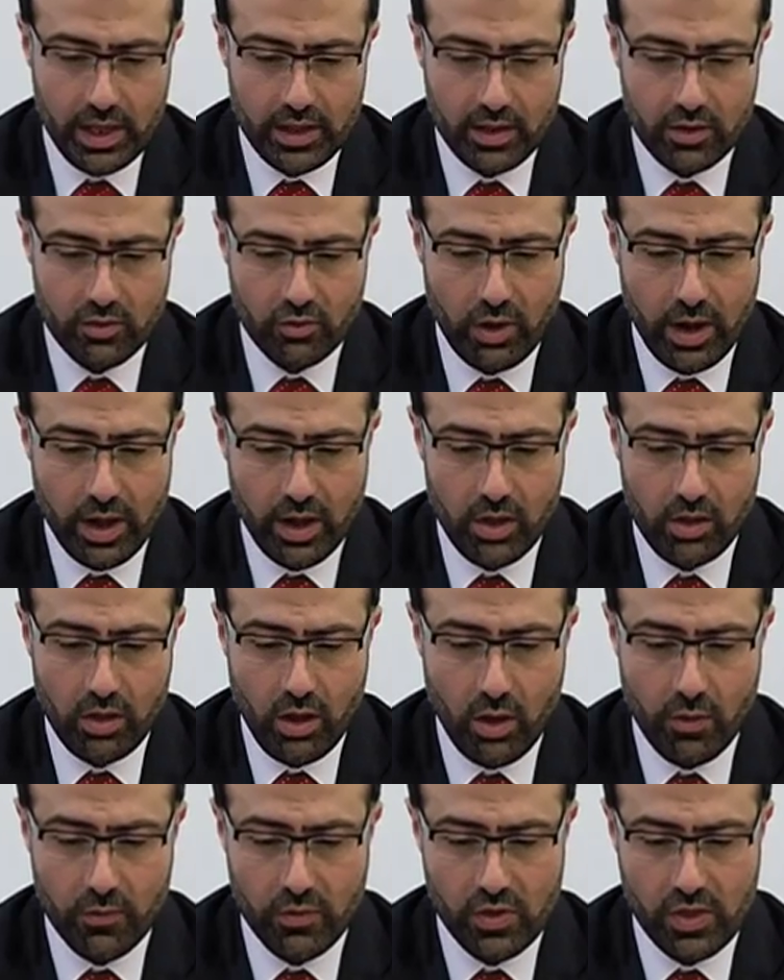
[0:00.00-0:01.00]
the trial
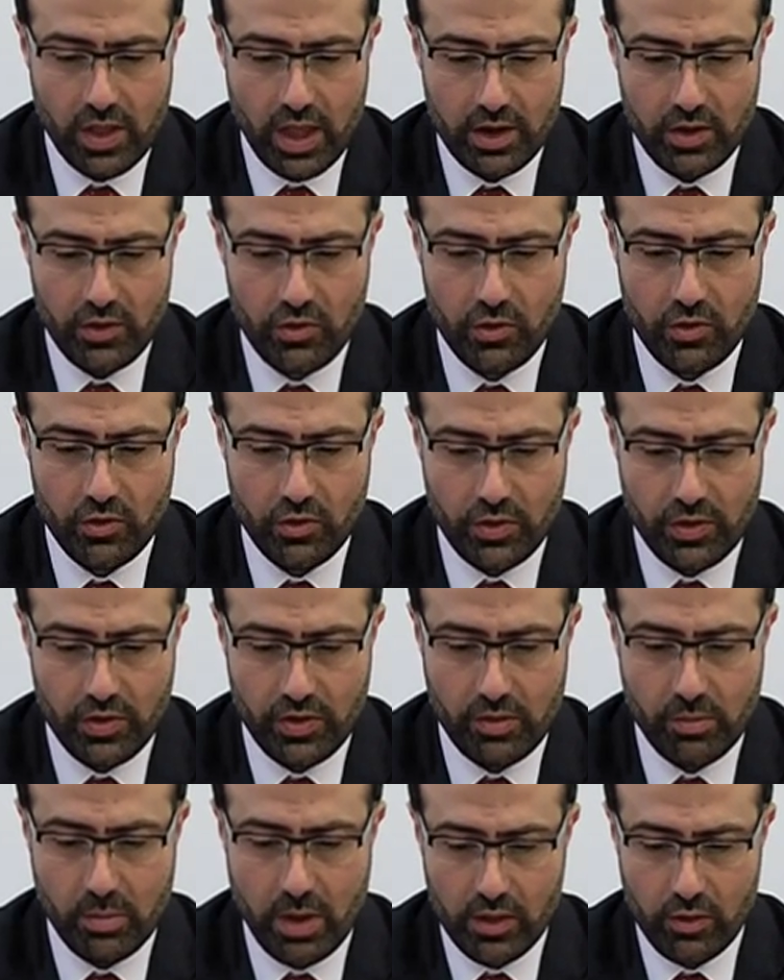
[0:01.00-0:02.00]
of Stanisic and
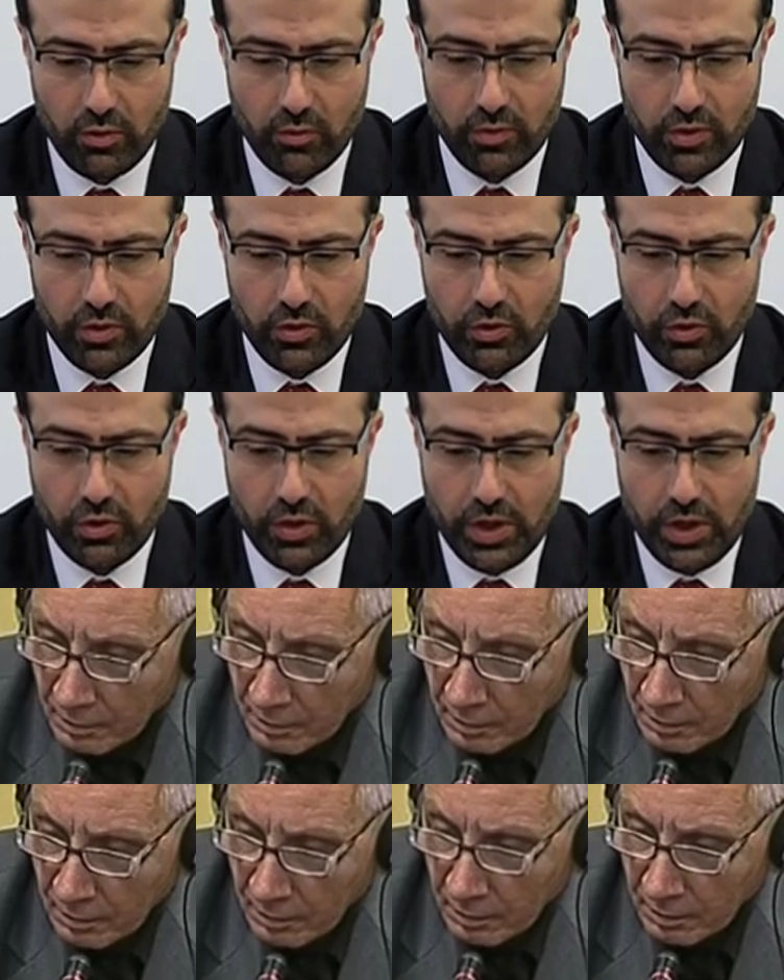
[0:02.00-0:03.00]
Simatovic,
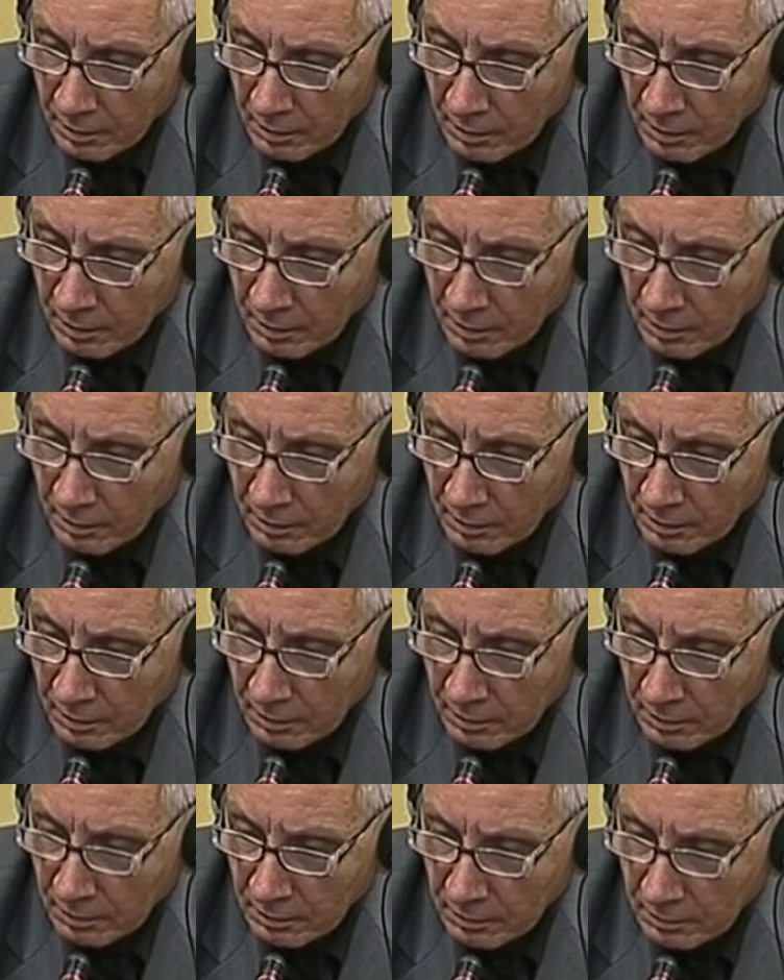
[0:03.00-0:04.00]
the testimony
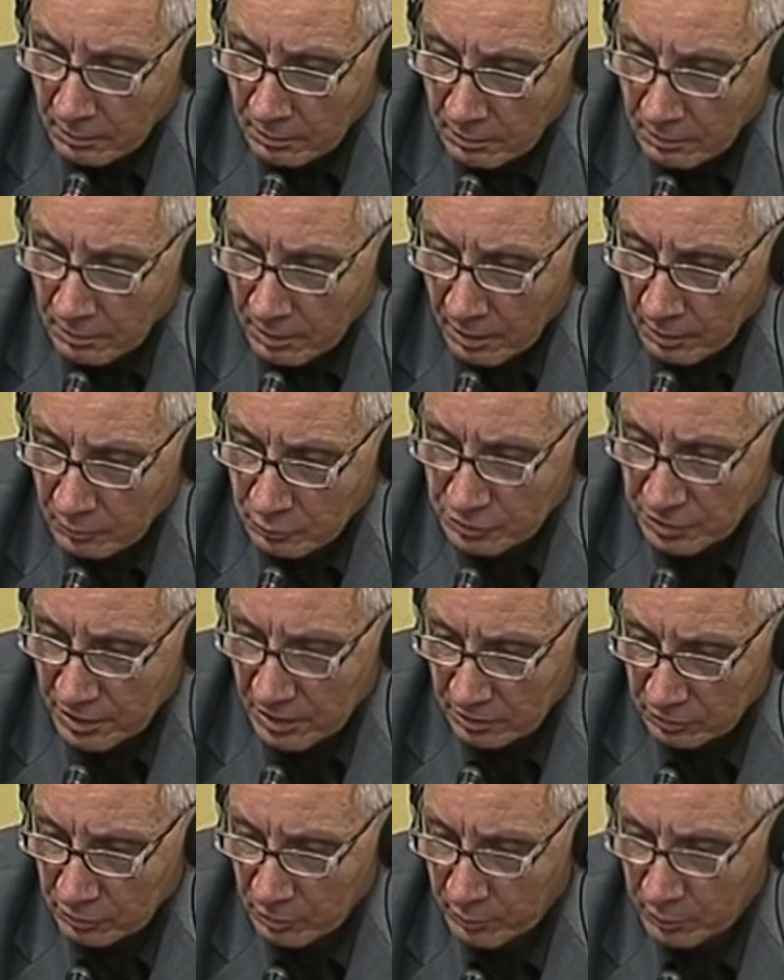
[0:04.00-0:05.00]
of witness
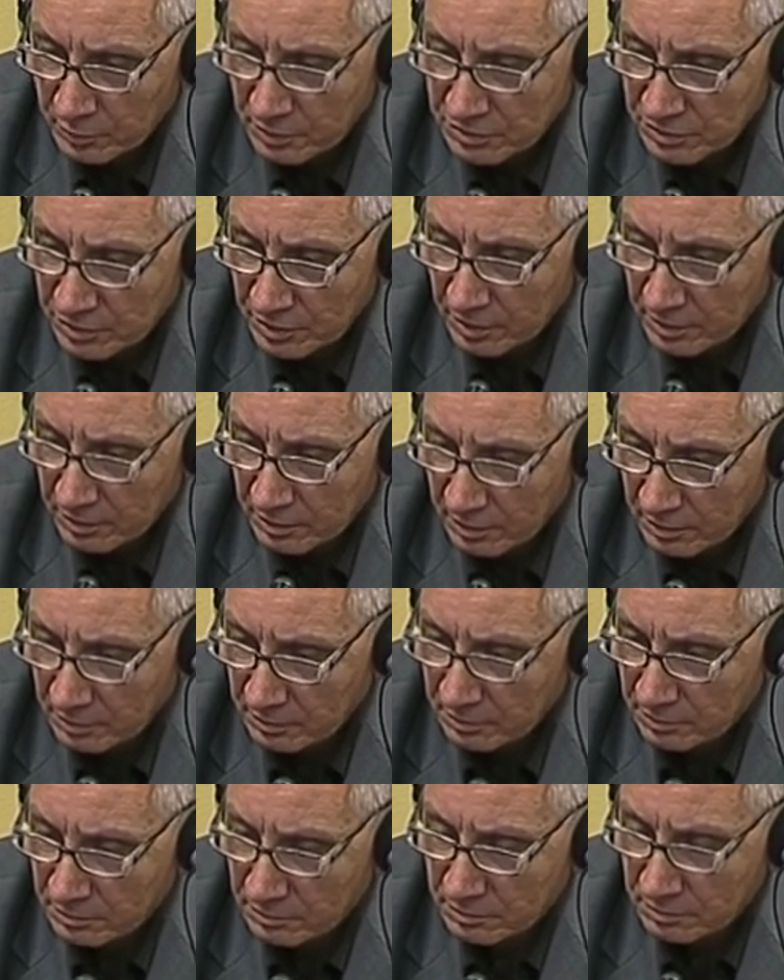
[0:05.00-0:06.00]
Aco
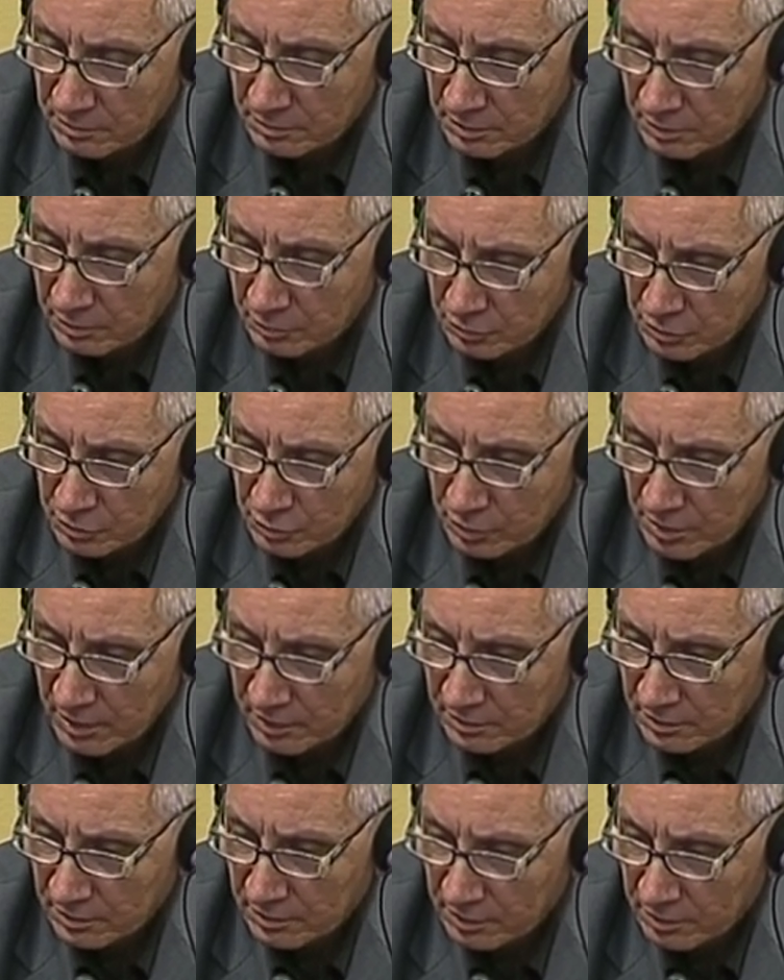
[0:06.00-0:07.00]
Drača,
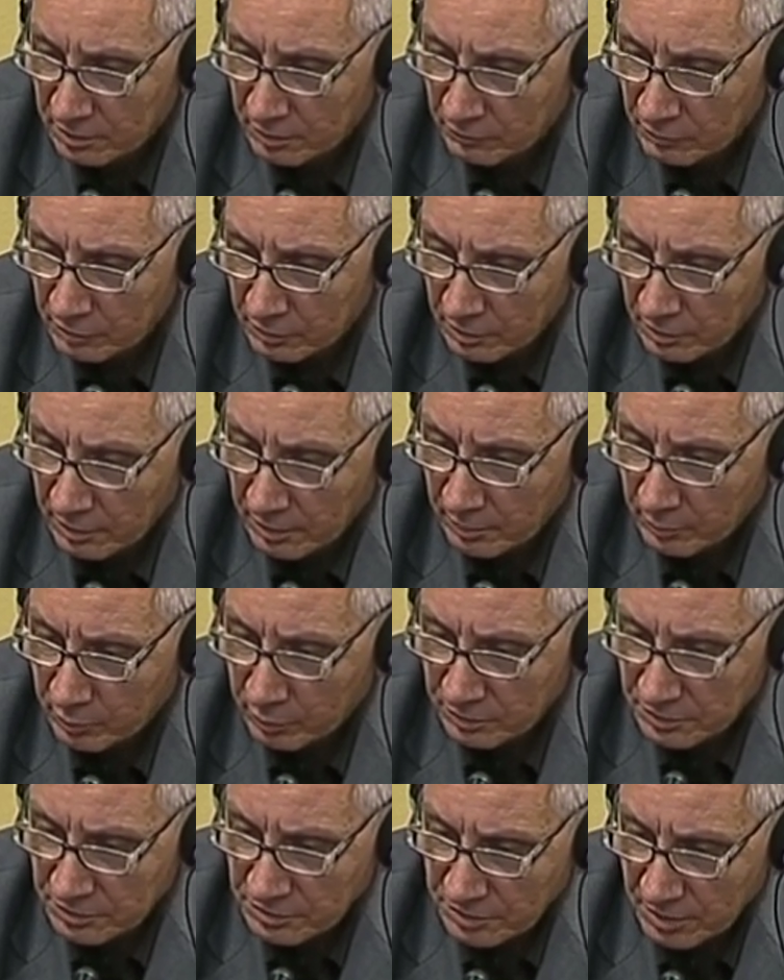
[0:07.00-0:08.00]
which started last
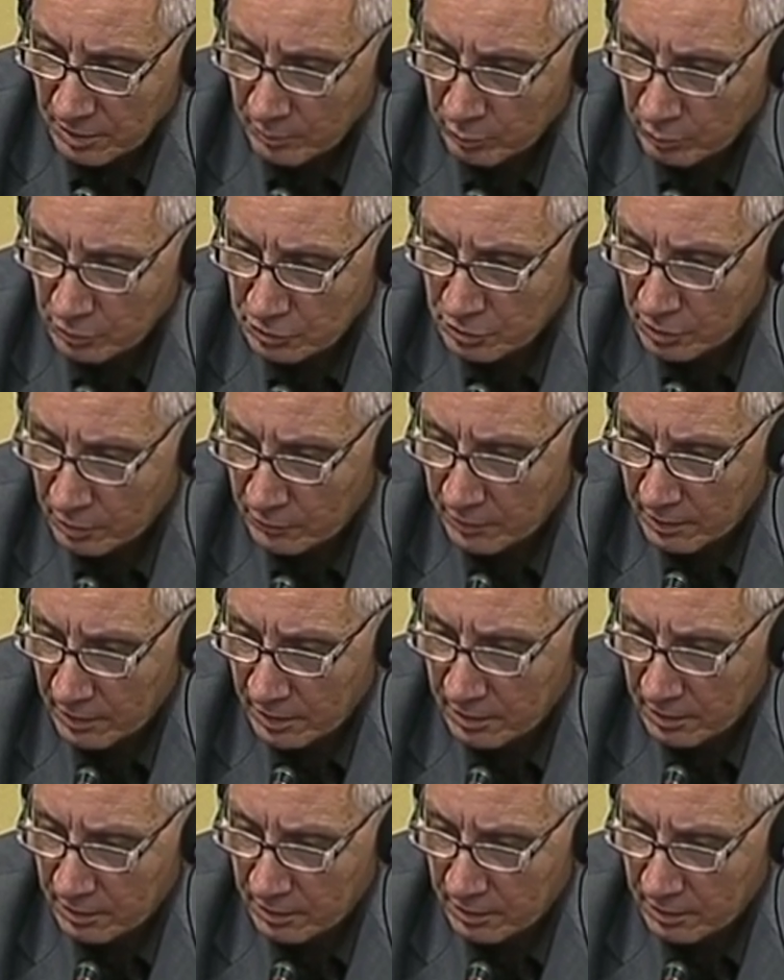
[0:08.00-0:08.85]
week, is ongoing.